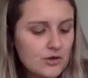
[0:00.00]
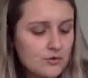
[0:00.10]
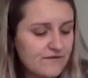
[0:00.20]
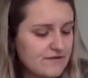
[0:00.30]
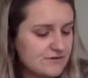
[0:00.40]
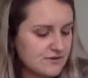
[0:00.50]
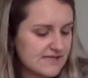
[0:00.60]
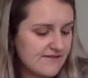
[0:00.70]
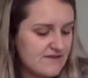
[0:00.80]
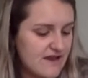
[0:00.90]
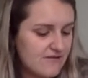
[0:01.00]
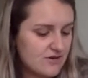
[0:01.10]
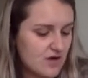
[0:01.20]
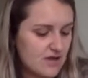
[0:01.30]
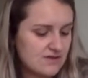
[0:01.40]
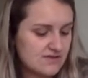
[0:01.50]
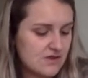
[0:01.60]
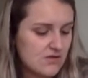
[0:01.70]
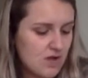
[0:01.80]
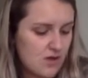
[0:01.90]
Gryffindors have never gone
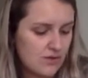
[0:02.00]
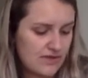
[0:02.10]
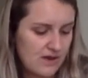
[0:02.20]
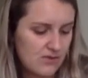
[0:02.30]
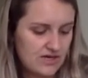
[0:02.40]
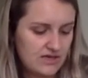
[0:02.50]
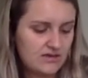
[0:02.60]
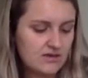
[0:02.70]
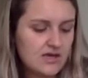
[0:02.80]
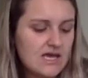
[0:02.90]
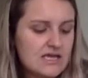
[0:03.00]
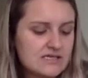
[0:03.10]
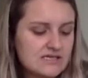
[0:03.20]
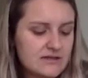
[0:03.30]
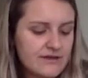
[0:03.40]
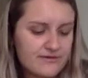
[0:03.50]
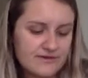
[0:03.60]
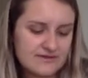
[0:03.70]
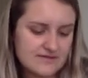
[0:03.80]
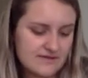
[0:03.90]
so long without winning.
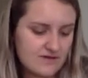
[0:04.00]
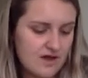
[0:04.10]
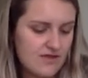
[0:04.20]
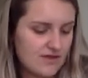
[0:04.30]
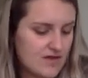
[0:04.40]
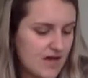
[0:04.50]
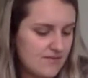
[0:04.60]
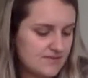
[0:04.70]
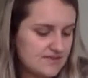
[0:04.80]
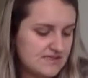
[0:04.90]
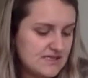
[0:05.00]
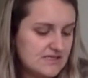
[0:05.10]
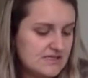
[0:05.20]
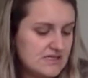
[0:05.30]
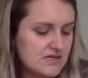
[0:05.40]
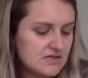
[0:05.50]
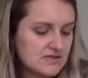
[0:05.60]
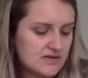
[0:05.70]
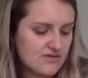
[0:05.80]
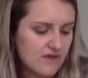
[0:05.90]
Slytherins have got the cup 6 years
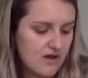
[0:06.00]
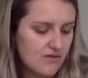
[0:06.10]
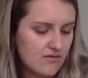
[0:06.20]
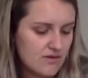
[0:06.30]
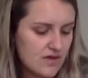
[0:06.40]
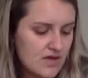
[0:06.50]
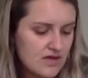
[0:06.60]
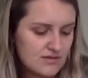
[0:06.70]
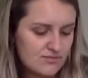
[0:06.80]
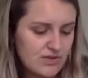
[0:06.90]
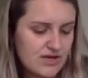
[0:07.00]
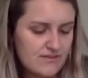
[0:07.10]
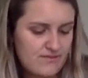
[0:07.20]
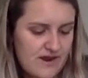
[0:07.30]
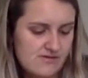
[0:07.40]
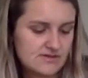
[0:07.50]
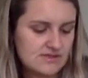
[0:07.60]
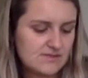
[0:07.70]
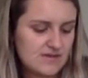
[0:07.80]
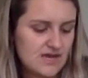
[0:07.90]
in a row. The bloody
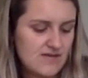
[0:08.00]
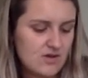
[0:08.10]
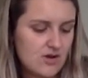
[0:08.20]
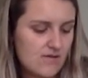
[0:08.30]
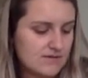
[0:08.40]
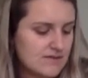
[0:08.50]
Baron's becoming almost